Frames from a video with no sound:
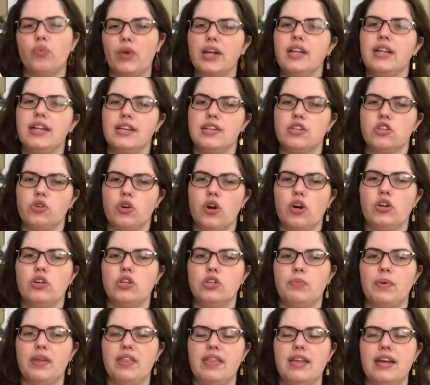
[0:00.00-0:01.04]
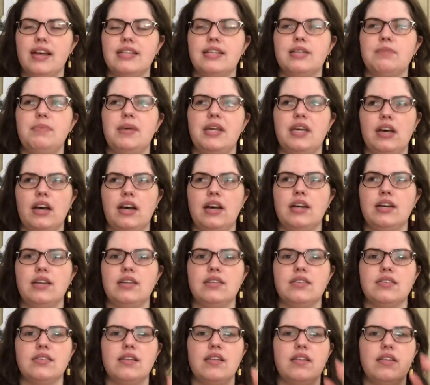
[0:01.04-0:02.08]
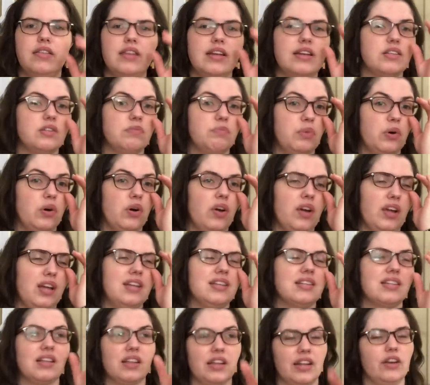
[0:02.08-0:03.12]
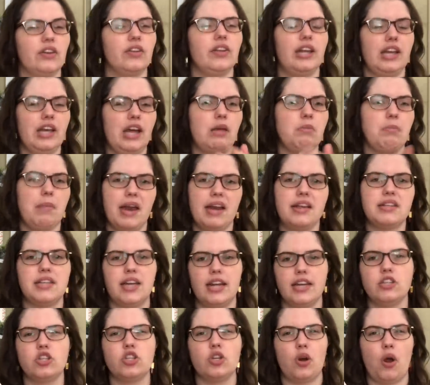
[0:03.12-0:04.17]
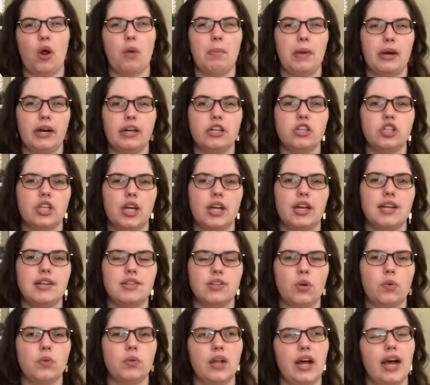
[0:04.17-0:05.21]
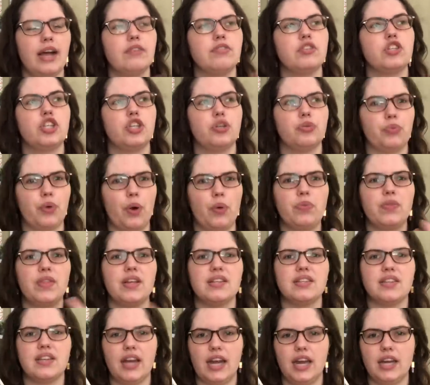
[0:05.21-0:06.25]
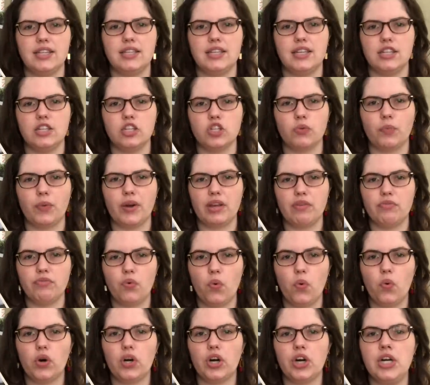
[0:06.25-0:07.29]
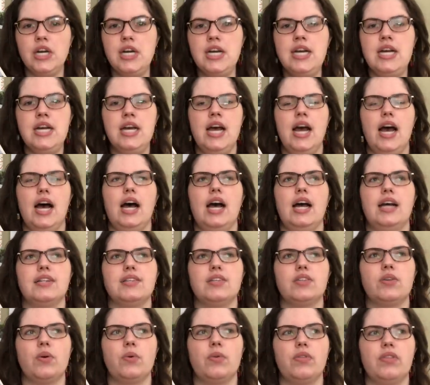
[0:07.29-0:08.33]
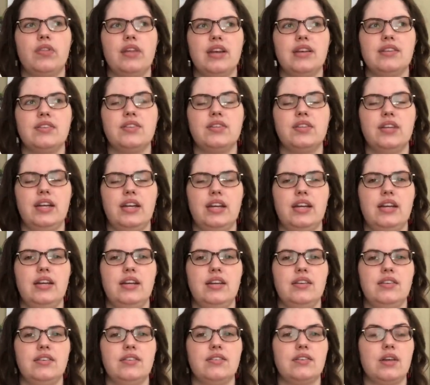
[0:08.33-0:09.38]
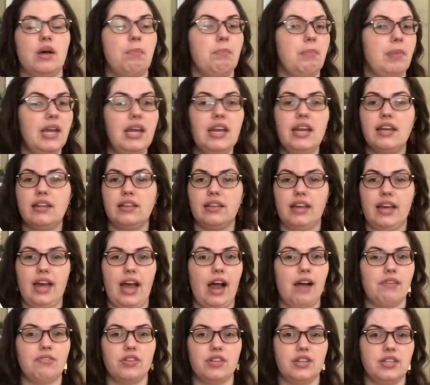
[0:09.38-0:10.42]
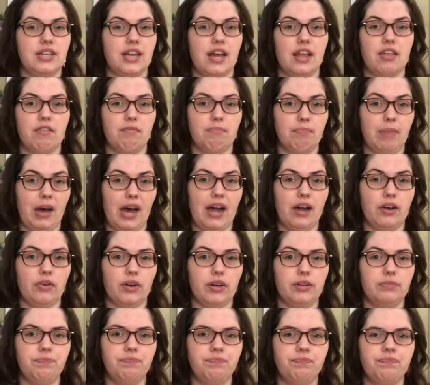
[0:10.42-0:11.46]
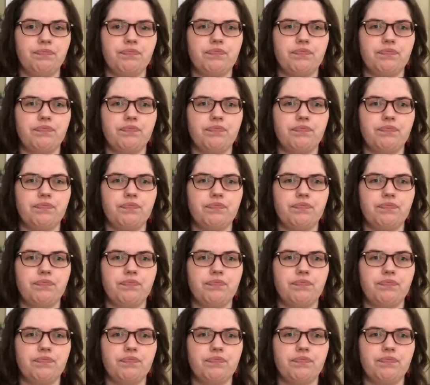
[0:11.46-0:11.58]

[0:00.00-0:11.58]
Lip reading: really struggled with this because this book is clearly a meditation on Mary Shelley's own life. She wrote this in 1824, and so this is immediately after the death of Byron.